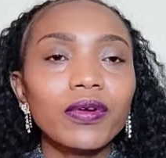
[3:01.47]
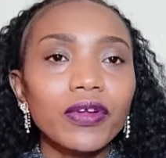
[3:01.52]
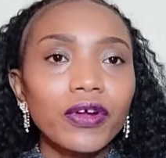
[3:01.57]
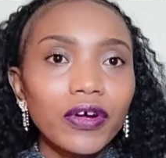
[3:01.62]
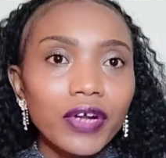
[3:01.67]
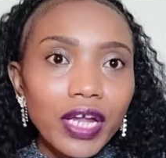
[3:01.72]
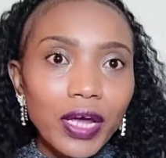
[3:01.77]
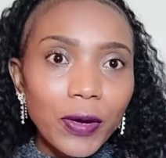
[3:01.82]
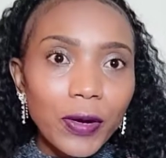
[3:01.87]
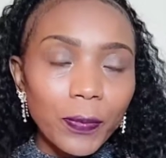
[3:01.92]

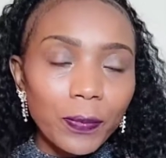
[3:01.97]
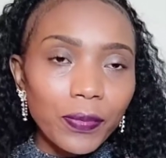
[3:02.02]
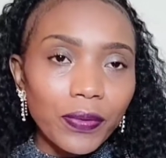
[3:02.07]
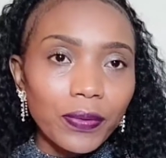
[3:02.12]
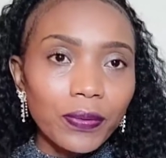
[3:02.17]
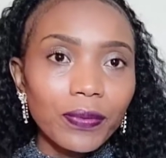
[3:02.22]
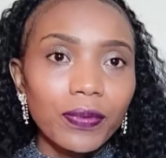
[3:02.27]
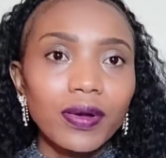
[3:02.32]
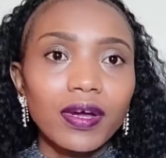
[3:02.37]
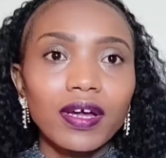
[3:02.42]
not help
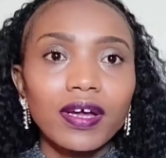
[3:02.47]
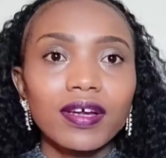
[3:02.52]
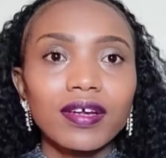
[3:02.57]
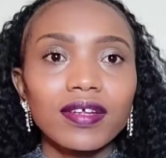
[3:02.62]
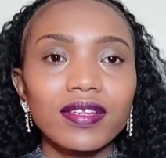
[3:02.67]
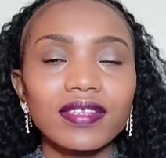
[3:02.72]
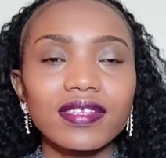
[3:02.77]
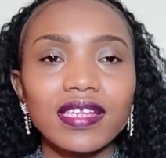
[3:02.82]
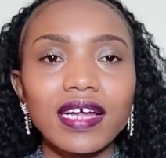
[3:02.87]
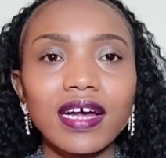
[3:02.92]
you,
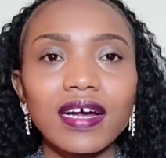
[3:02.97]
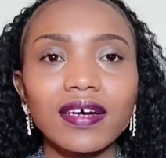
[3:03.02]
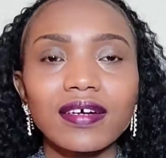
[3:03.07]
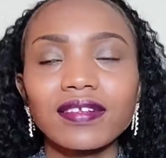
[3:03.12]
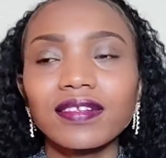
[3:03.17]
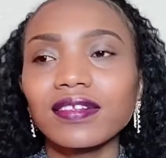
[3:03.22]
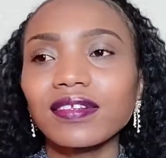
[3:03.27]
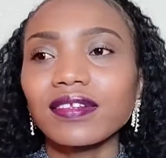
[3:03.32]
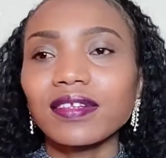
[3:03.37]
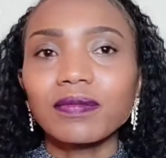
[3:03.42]
because
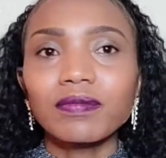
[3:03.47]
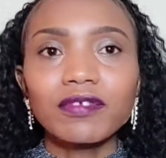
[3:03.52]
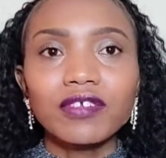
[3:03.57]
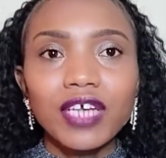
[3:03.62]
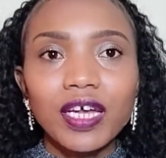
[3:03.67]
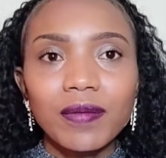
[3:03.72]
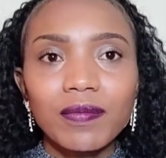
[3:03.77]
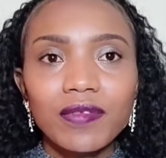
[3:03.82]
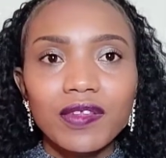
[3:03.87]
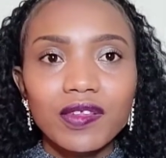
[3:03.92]

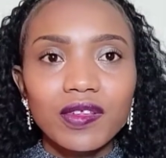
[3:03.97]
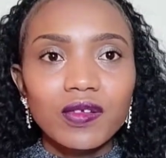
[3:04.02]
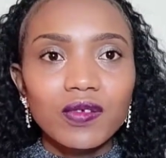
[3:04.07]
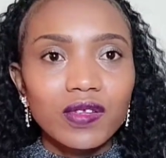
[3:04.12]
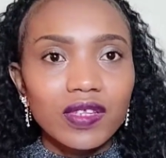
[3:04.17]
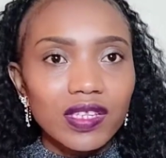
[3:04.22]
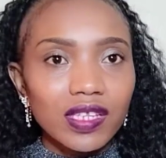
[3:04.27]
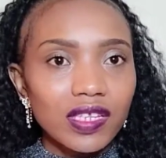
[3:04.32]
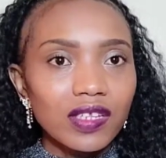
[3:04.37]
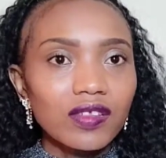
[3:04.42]
sometimes you
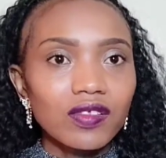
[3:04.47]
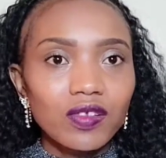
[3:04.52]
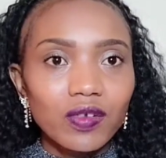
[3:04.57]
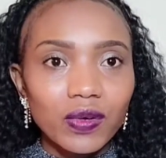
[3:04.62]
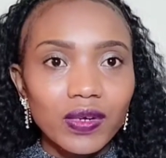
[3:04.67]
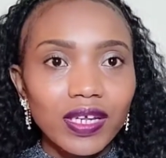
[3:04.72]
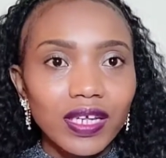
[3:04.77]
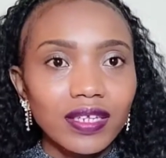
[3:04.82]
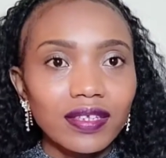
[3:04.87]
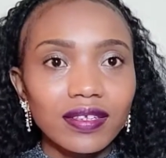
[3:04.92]
see
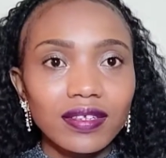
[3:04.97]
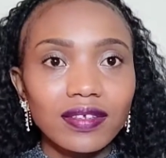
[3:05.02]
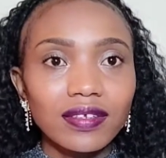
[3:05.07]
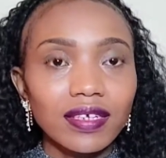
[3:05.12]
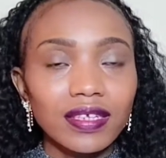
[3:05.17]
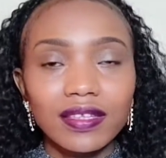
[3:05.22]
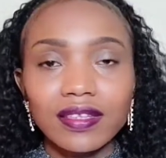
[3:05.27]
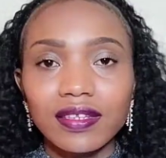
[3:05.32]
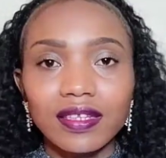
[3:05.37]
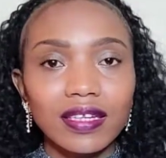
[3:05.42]
students,
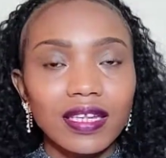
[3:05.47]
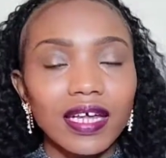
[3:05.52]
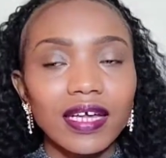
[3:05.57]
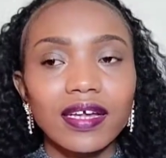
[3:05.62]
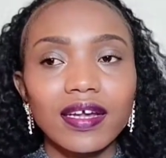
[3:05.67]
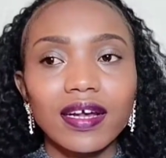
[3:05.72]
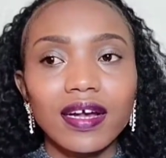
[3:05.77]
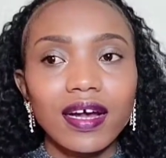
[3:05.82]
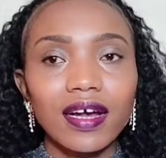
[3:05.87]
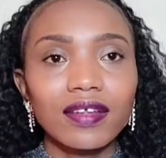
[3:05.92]
just
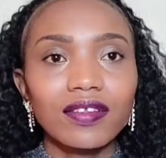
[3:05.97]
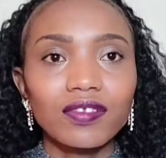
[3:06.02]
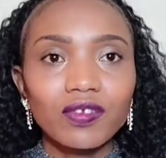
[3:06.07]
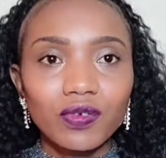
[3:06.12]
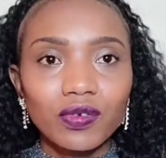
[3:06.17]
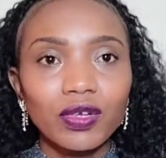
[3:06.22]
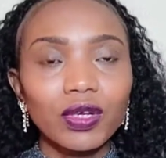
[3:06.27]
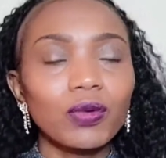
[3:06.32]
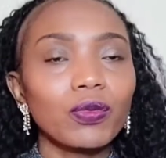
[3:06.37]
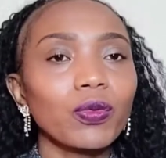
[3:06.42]
like a
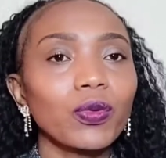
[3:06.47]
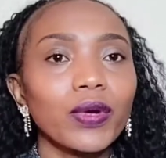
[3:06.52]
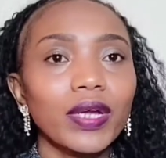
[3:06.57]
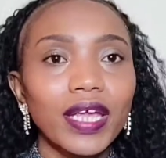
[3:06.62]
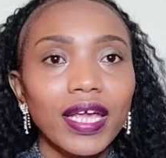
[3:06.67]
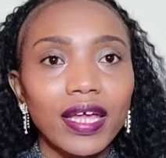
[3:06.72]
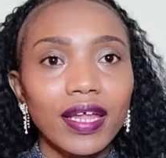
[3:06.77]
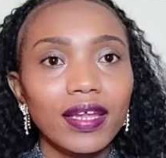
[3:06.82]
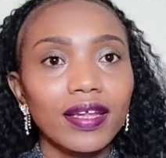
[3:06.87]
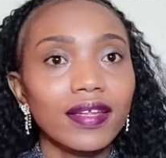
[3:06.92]
student will
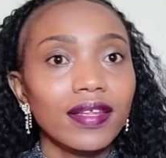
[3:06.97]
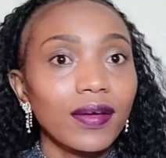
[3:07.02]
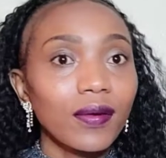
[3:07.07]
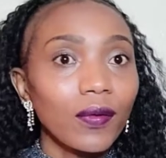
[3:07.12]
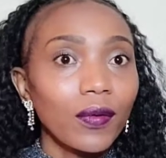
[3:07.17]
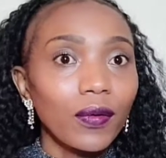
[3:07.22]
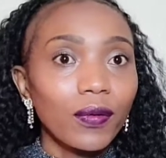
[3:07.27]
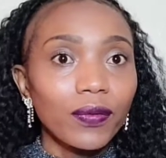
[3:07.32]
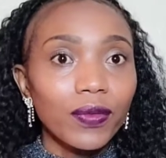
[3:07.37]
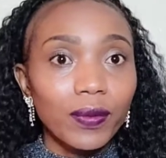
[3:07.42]
get
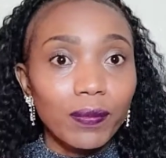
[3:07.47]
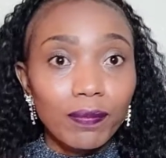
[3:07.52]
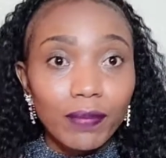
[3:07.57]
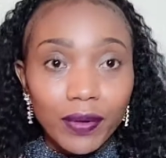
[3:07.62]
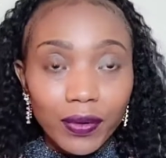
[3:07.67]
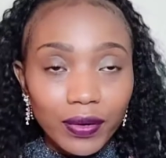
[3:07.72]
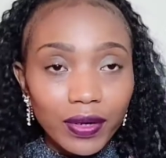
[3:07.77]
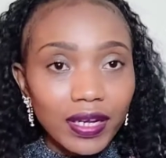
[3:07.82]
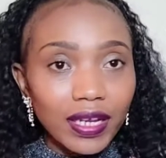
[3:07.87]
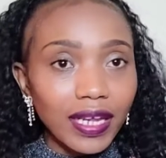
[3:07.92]
the
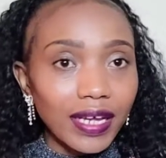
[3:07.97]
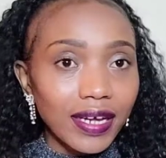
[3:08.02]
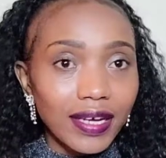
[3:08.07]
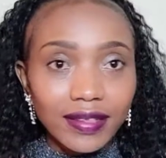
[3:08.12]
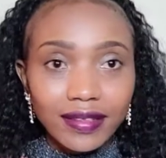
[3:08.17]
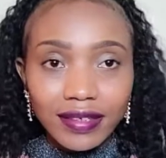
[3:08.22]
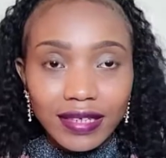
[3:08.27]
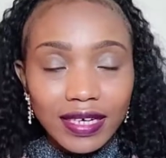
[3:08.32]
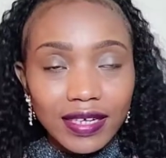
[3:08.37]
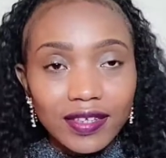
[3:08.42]
book, like a
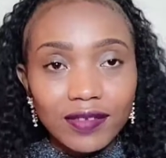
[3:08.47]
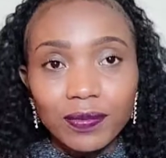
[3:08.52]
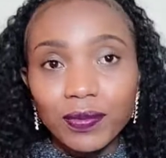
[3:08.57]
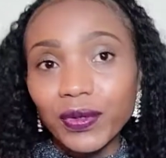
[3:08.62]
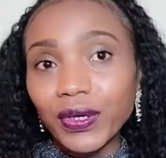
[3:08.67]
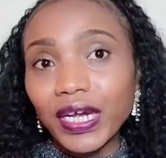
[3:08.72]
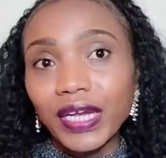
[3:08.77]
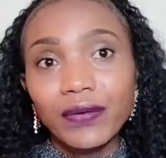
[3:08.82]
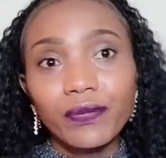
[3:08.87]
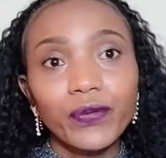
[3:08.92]

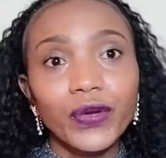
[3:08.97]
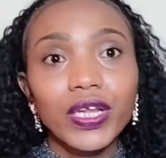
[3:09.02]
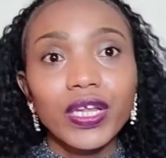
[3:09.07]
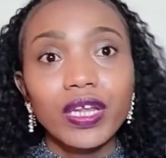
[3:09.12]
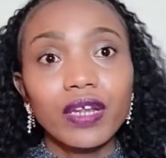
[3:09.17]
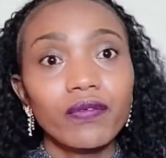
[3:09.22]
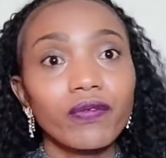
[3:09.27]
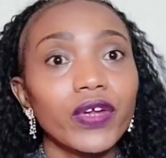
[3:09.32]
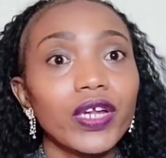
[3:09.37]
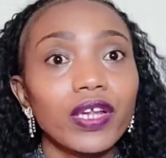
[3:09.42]
textbook, and read
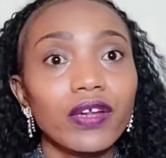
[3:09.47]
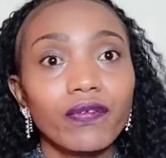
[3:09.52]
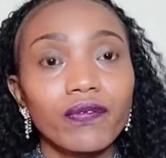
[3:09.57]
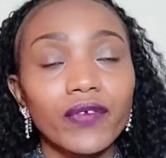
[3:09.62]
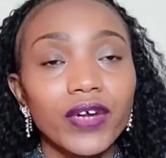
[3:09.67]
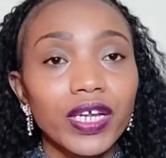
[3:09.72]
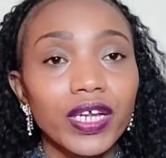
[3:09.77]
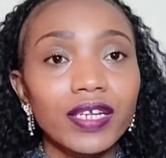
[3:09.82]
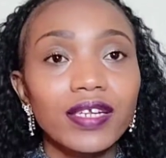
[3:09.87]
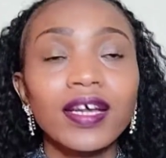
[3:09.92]
and read and
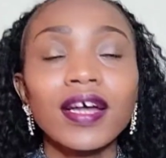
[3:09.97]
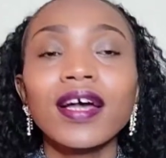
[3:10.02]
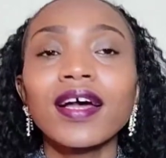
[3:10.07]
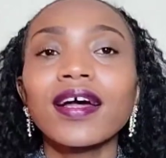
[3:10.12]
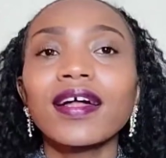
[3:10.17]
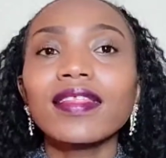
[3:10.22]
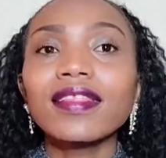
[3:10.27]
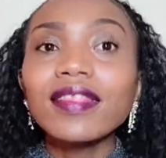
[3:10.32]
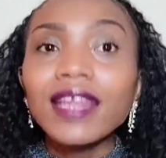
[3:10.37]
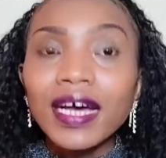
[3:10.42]
read.
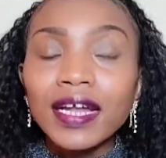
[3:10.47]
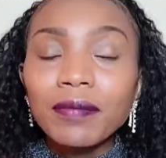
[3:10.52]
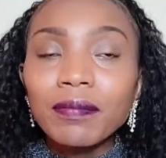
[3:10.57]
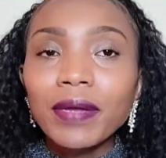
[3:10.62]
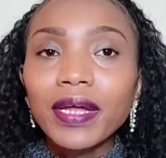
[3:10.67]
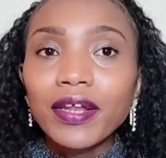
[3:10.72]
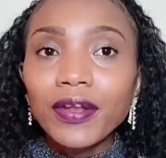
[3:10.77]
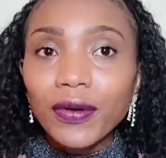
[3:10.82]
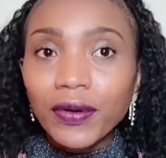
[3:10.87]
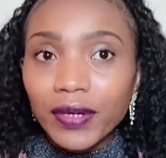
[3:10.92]
That
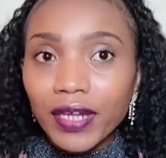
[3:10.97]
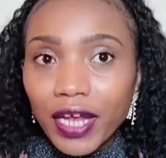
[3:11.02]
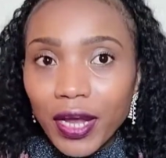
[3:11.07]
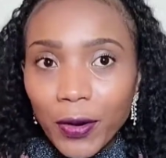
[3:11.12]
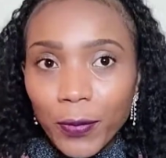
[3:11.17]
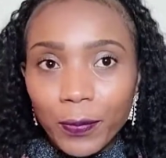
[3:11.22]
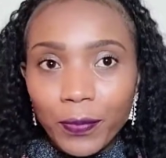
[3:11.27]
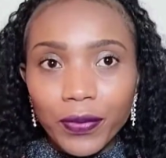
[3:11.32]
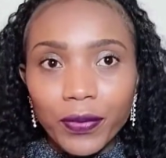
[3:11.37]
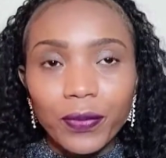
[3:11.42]
may not
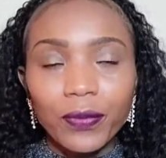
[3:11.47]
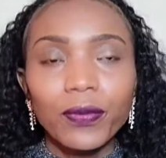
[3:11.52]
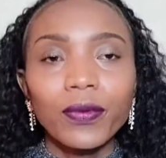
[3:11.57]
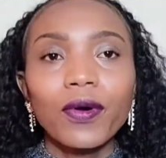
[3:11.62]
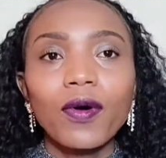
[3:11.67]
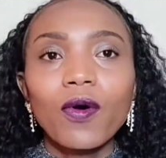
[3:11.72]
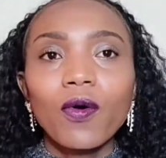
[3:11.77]
help you.